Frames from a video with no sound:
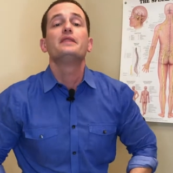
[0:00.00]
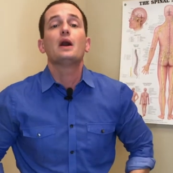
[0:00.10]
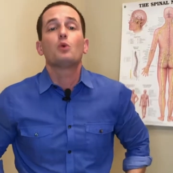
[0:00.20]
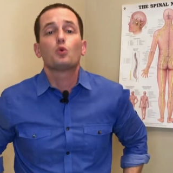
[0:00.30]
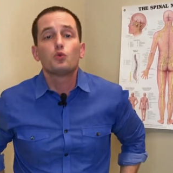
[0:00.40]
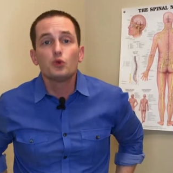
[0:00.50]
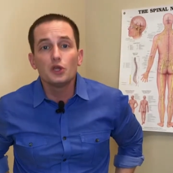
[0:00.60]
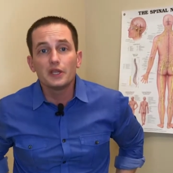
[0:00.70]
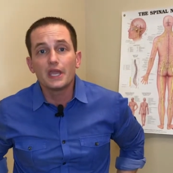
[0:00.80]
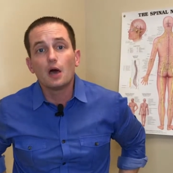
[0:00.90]
That will
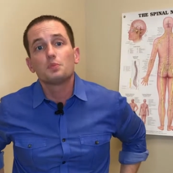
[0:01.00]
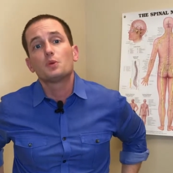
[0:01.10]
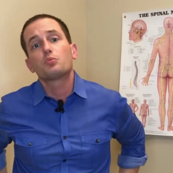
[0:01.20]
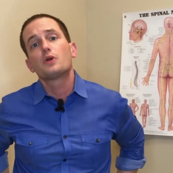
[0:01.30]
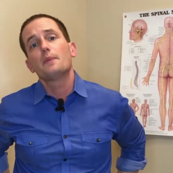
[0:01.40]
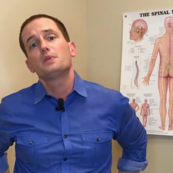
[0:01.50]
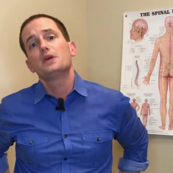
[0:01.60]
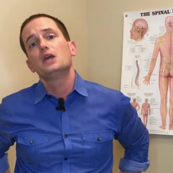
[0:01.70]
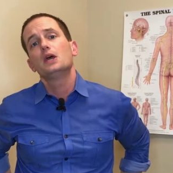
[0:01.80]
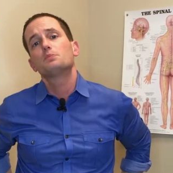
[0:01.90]
really help to prep the
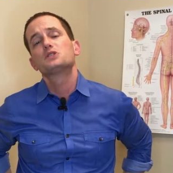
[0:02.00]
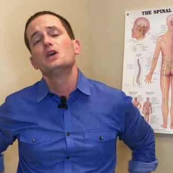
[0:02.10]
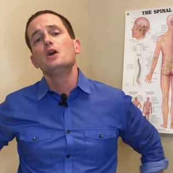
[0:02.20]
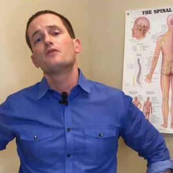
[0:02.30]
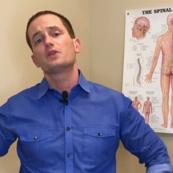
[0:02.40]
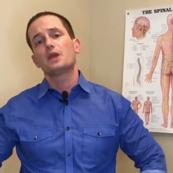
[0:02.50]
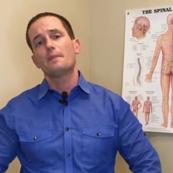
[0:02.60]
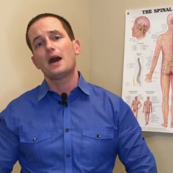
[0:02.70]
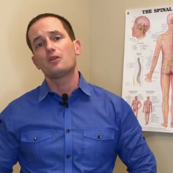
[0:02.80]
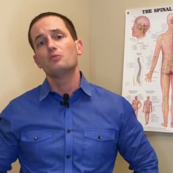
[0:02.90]
hips for the
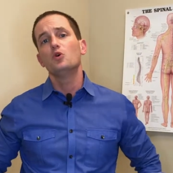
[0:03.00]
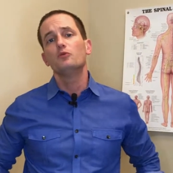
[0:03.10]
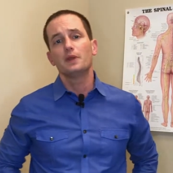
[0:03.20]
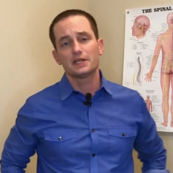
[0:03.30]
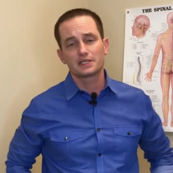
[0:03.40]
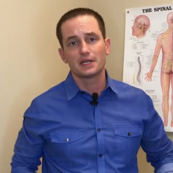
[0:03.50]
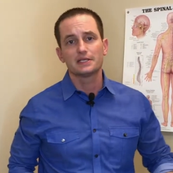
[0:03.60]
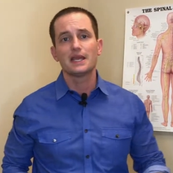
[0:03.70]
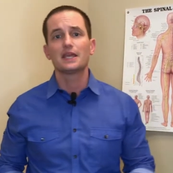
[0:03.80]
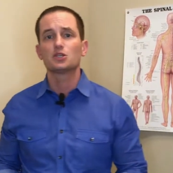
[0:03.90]
amount of movement it's going
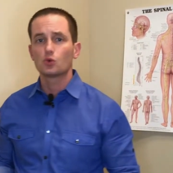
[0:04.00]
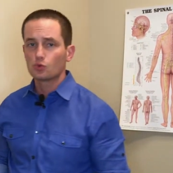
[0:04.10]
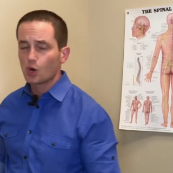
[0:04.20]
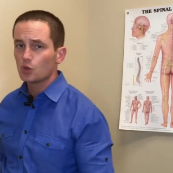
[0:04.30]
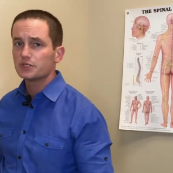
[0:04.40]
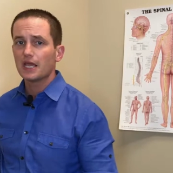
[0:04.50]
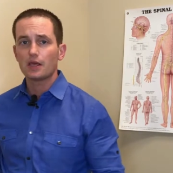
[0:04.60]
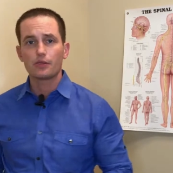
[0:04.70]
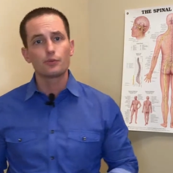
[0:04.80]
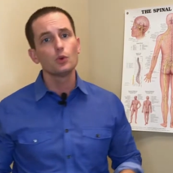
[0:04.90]
to take to
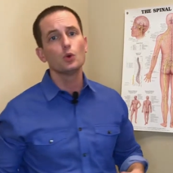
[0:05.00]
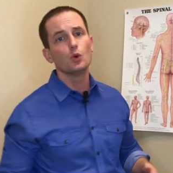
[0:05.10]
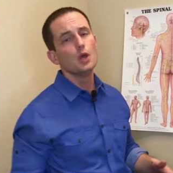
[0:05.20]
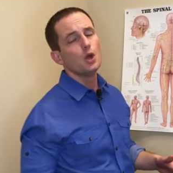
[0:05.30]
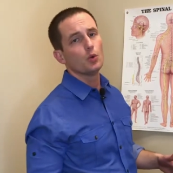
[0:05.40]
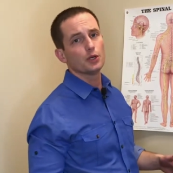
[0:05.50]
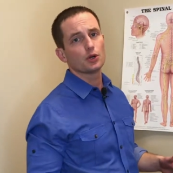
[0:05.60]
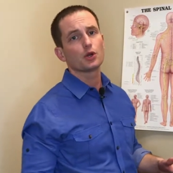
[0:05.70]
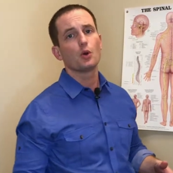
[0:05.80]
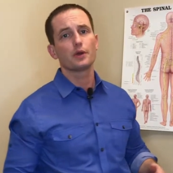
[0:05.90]
rotate through when
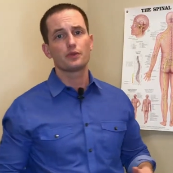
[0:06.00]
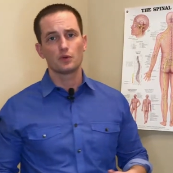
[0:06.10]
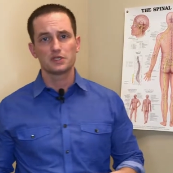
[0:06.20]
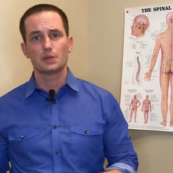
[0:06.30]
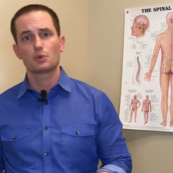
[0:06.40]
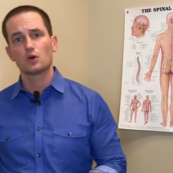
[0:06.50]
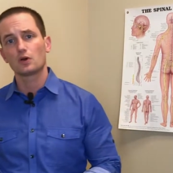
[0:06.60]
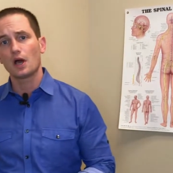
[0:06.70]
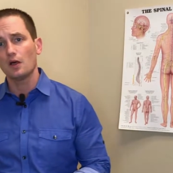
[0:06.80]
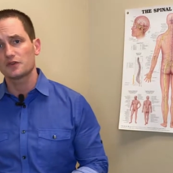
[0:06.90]
you're going through a typical
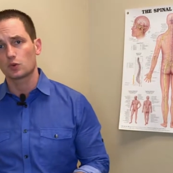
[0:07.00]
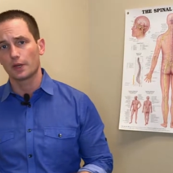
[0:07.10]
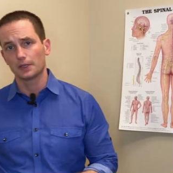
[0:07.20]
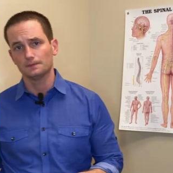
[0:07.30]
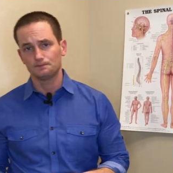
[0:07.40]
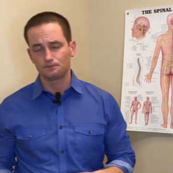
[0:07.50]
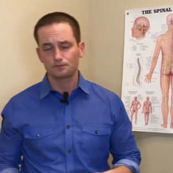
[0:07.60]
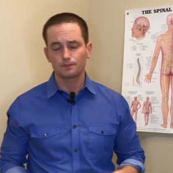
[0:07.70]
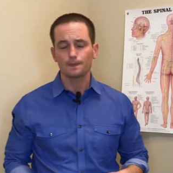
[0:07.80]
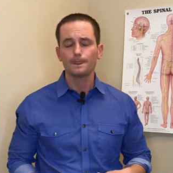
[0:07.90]
golf swing.
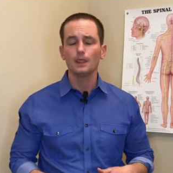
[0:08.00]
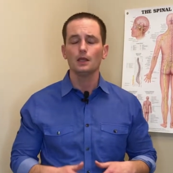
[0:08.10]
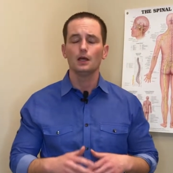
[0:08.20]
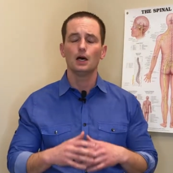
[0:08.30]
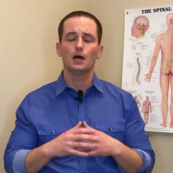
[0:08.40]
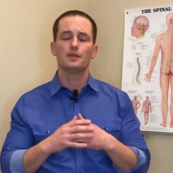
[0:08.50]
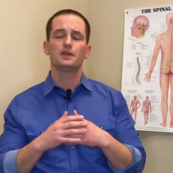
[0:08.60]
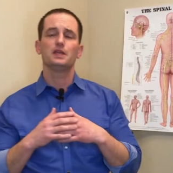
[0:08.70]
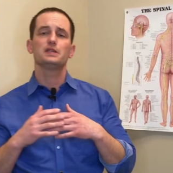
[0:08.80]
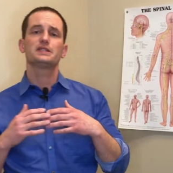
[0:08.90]

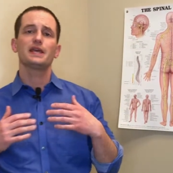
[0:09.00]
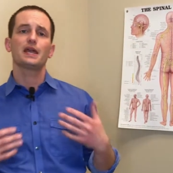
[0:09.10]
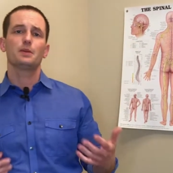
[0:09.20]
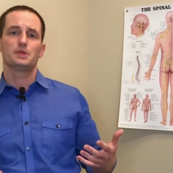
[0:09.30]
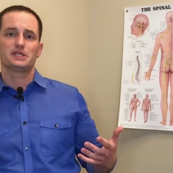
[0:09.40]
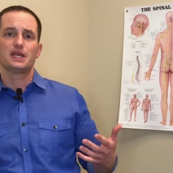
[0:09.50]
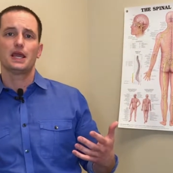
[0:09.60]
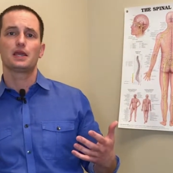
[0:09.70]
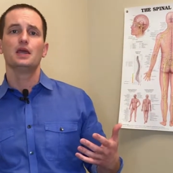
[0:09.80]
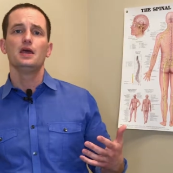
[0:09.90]
The second
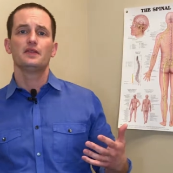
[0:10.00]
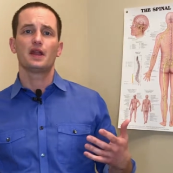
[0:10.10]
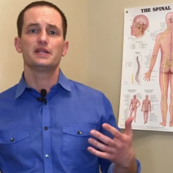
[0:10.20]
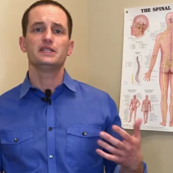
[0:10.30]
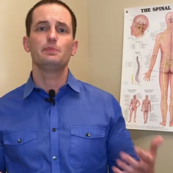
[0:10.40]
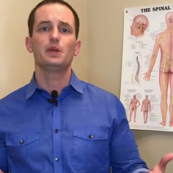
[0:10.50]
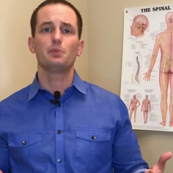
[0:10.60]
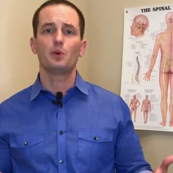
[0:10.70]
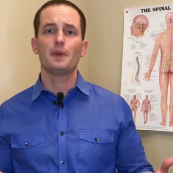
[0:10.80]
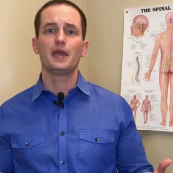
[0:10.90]
mistake that I see
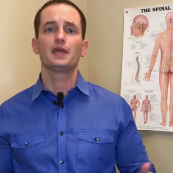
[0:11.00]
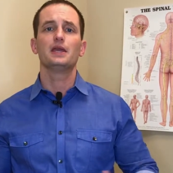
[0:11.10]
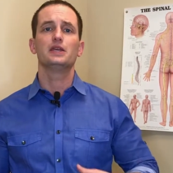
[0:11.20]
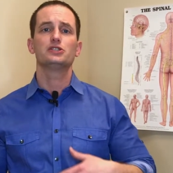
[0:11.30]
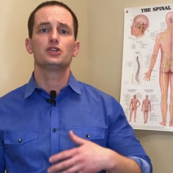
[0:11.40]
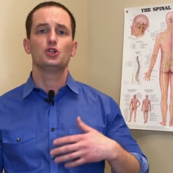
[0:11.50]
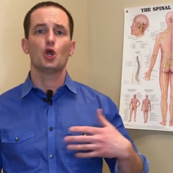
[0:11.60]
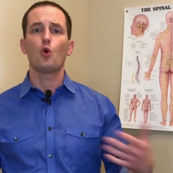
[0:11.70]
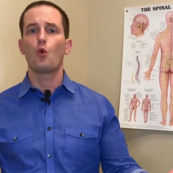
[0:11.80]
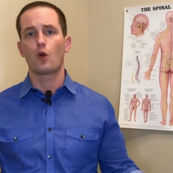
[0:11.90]
people make is
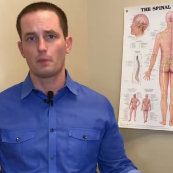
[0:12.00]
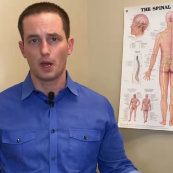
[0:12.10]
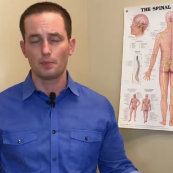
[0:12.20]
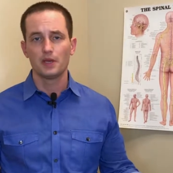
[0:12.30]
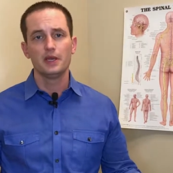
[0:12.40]
no warm-up.